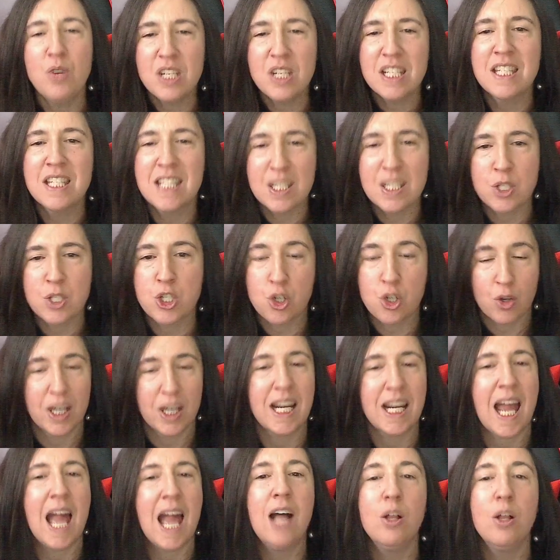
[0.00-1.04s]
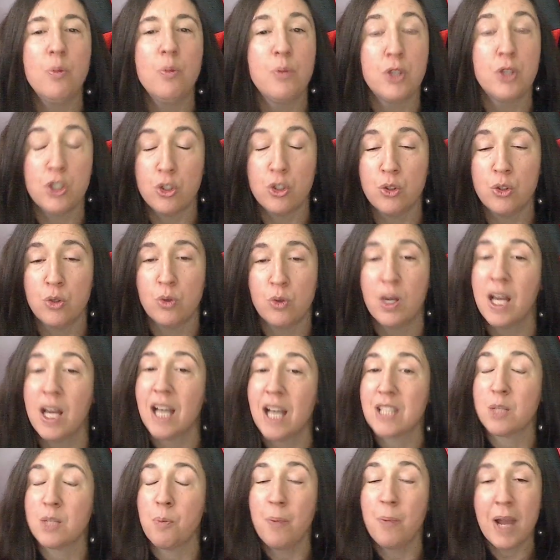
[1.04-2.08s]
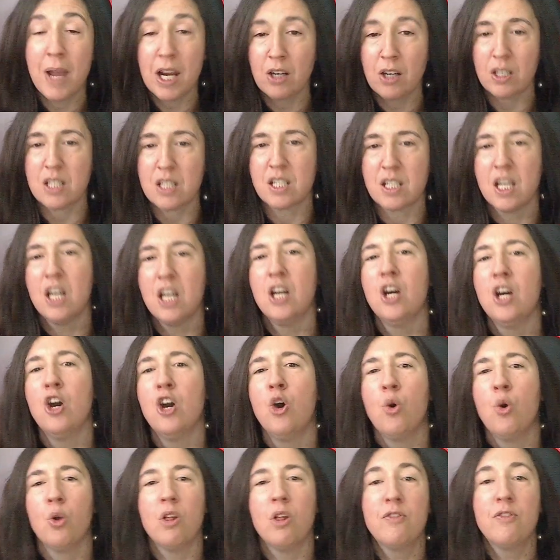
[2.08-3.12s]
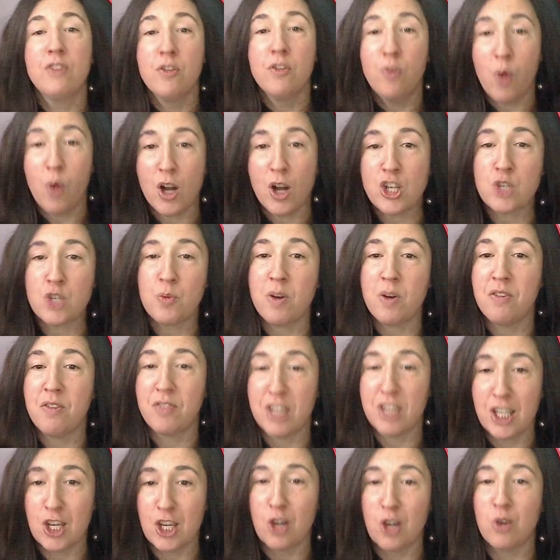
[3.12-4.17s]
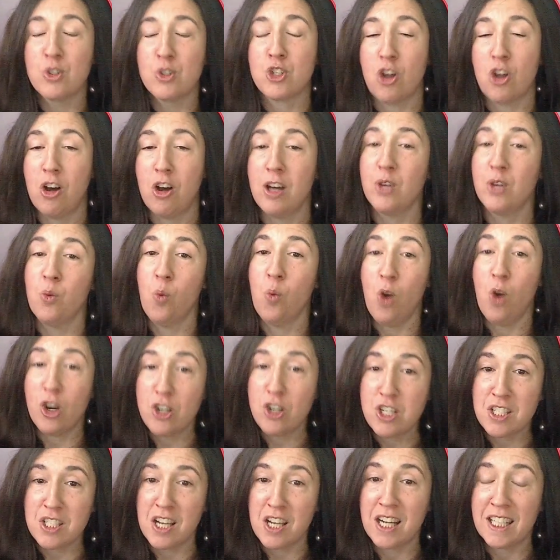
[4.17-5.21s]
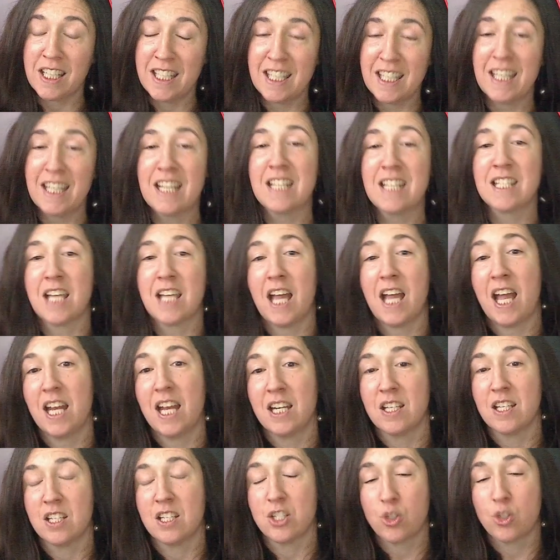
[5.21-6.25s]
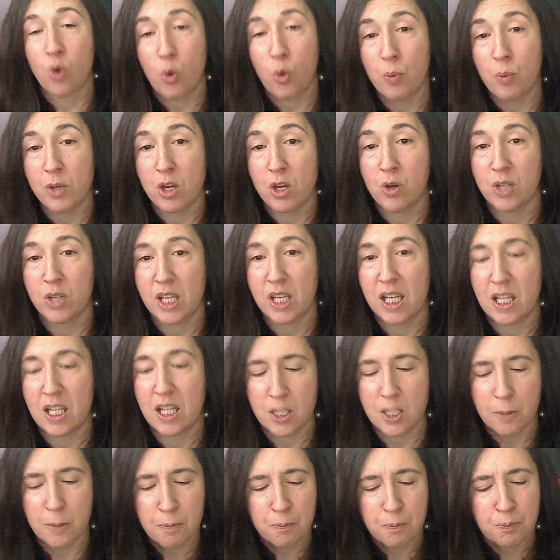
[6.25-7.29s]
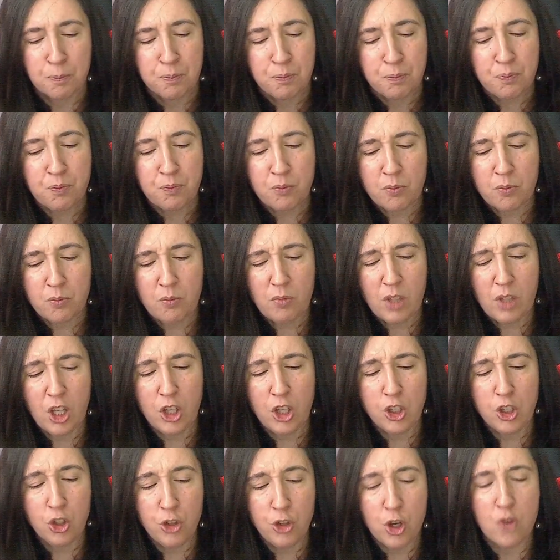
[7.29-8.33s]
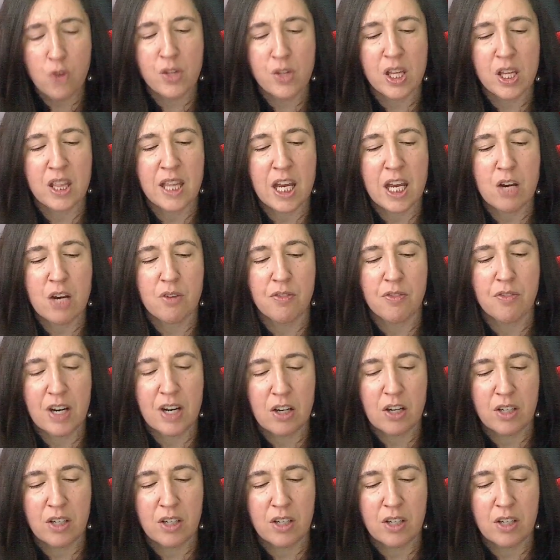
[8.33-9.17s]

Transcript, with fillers: does this trait help you as a parent? Well, if you've watched my videos on water sign kids and Scorpio kids, you'll know that they are